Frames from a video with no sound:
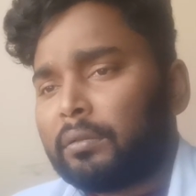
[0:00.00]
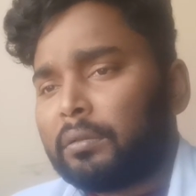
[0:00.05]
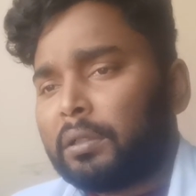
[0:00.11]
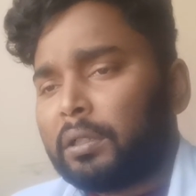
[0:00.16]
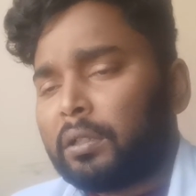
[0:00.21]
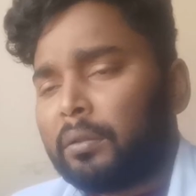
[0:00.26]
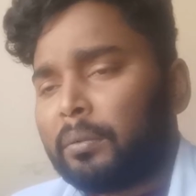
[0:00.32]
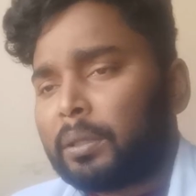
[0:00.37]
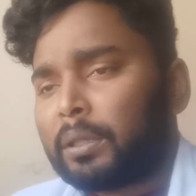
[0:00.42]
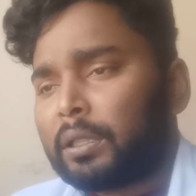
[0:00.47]

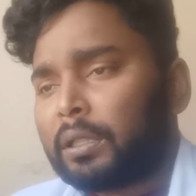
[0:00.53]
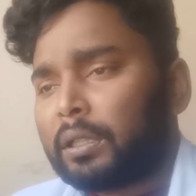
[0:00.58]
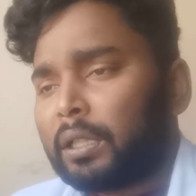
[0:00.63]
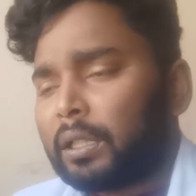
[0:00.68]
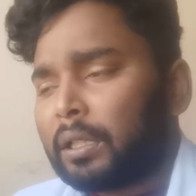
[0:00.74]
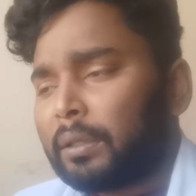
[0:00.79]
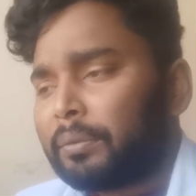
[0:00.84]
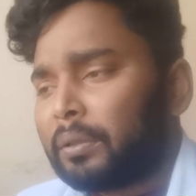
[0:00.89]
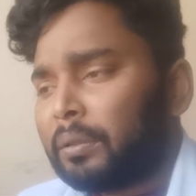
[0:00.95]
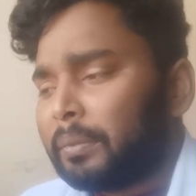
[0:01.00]
recover the
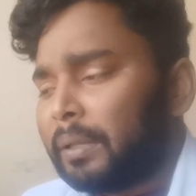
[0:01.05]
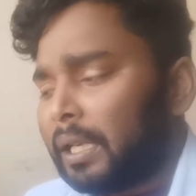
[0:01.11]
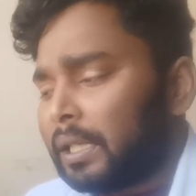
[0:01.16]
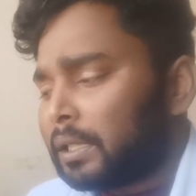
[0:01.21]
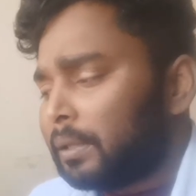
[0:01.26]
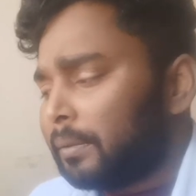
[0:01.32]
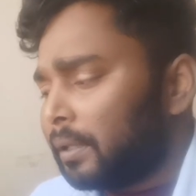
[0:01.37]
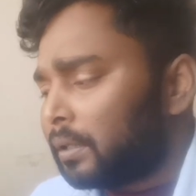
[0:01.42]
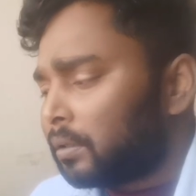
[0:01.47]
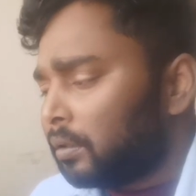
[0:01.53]
data from NAS
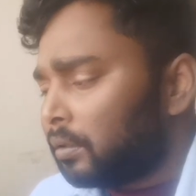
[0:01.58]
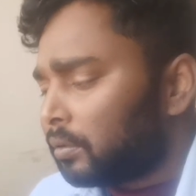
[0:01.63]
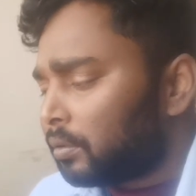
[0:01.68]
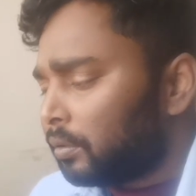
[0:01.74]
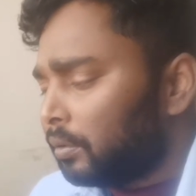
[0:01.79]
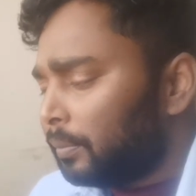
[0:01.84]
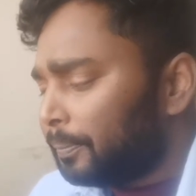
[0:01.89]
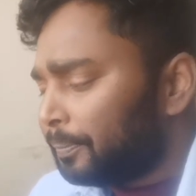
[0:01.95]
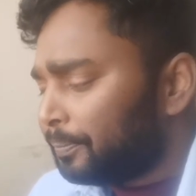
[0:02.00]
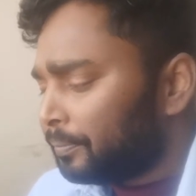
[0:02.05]
device
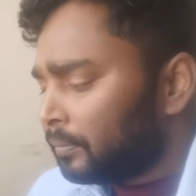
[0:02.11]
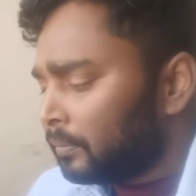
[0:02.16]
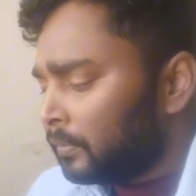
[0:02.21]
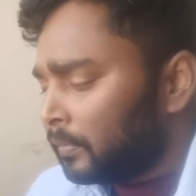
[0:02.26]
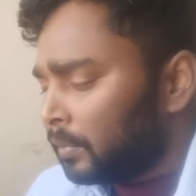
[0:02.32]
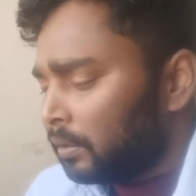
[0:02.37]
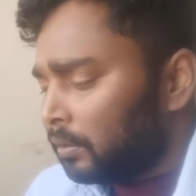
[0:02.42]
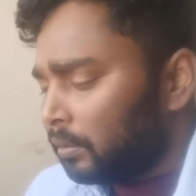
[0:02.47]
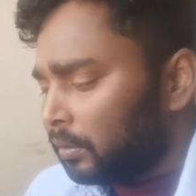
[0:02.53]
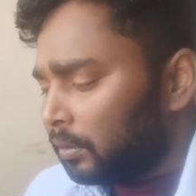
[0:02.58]
also.
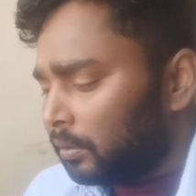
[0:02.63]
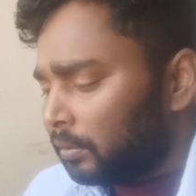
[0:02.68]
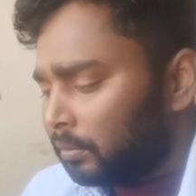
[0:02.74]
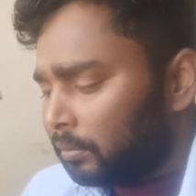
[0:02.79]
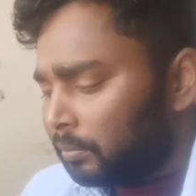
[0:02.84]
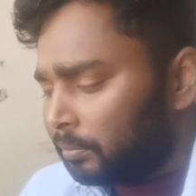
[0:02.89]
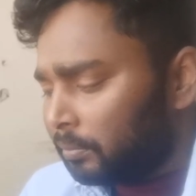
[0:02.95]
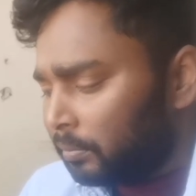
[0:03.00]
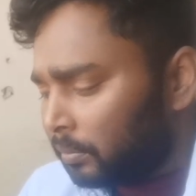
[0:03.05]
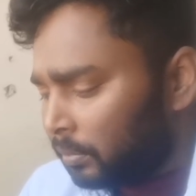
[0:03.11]

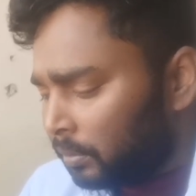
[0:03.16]
Uh,